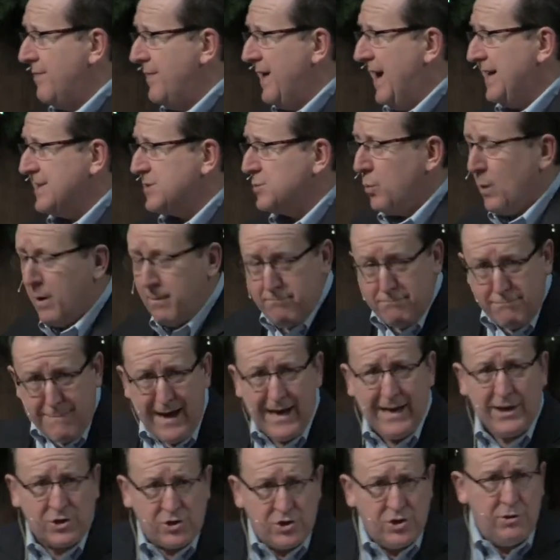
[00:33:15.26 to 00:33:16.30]
That's what
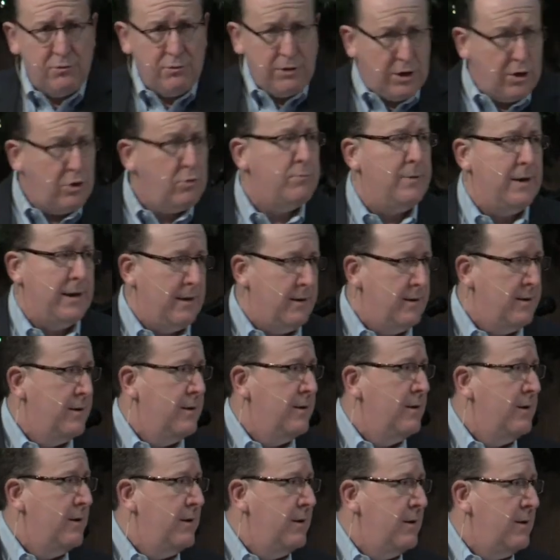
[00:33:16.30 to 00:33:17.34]
makes you human.
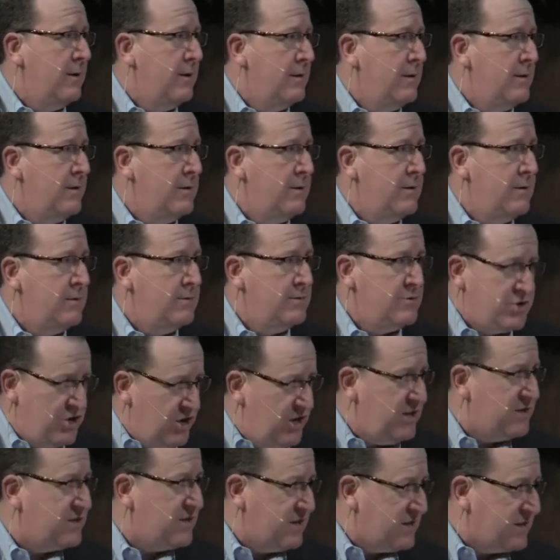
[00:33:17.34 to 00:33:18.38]

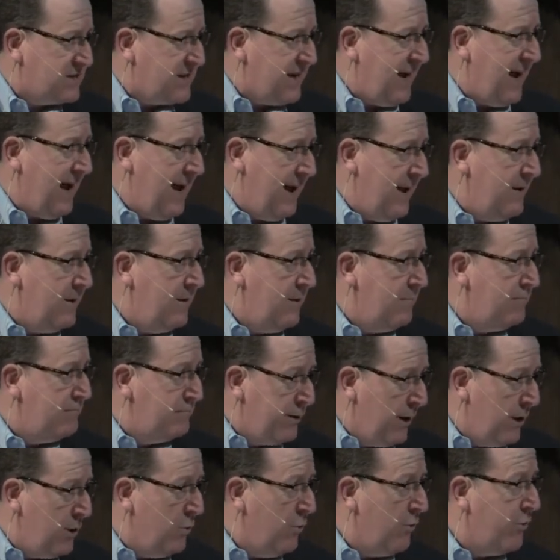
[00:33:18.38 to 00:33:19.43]
Jesus had
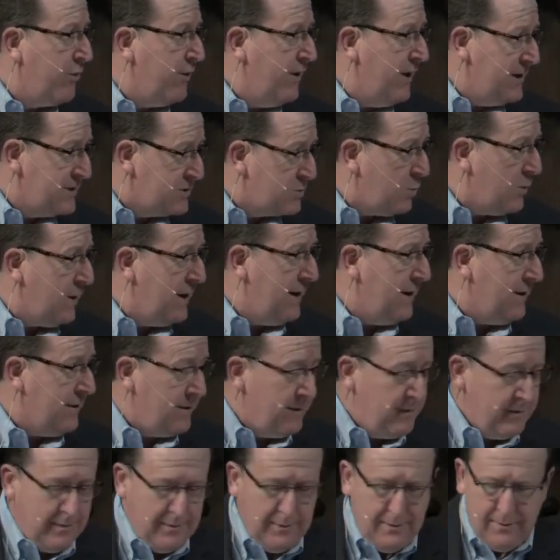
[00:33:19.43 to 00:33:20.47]
both as well.
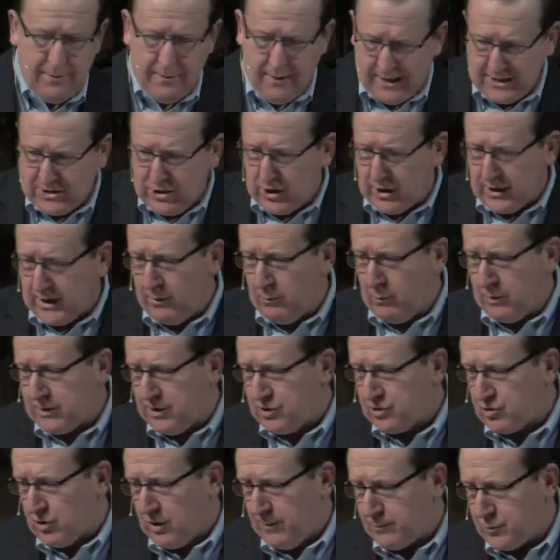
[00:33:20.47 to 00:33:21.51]
Let's look at what
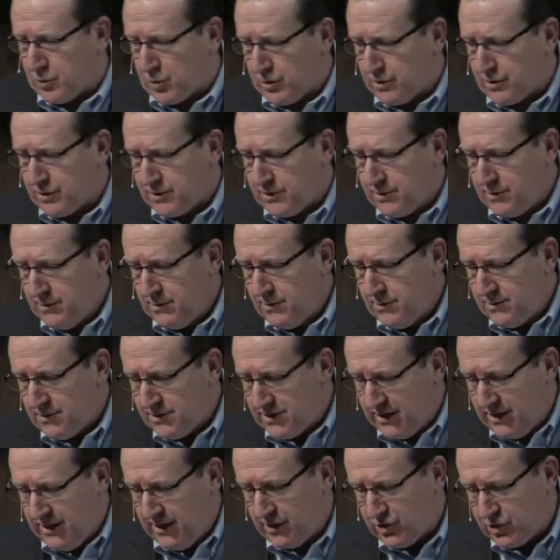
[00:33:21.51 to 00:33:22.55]
the scriptures
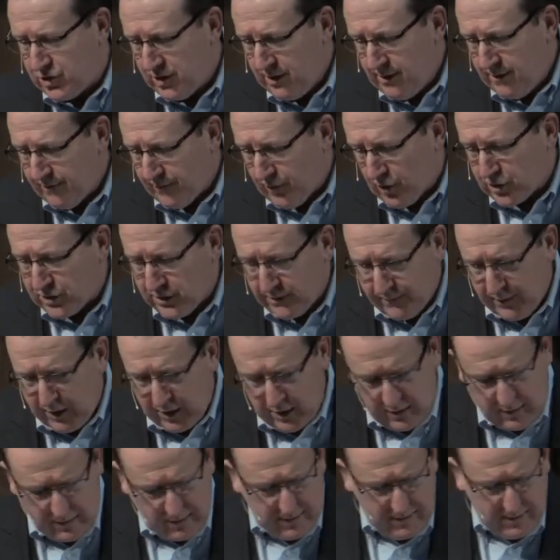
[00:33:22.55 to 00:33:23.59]
teach. First of
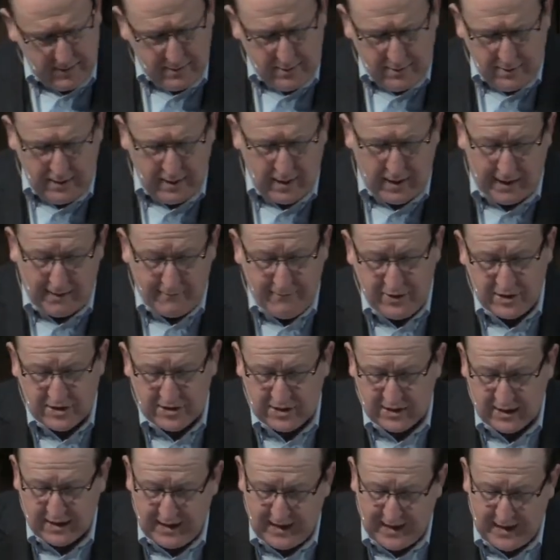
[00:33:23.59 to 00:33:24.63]
all, he
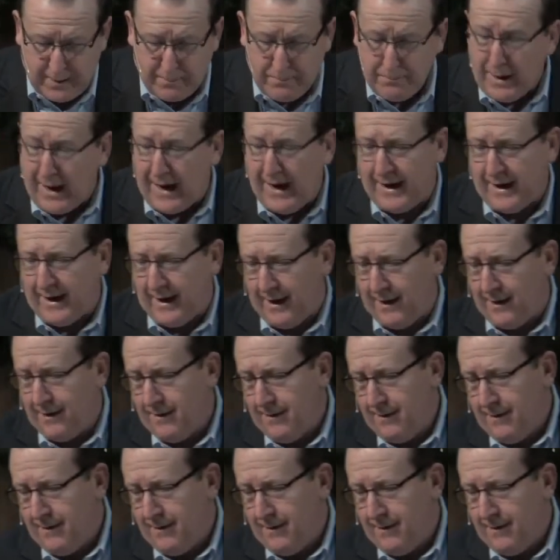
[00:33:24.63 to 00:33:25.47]
obviously had a body.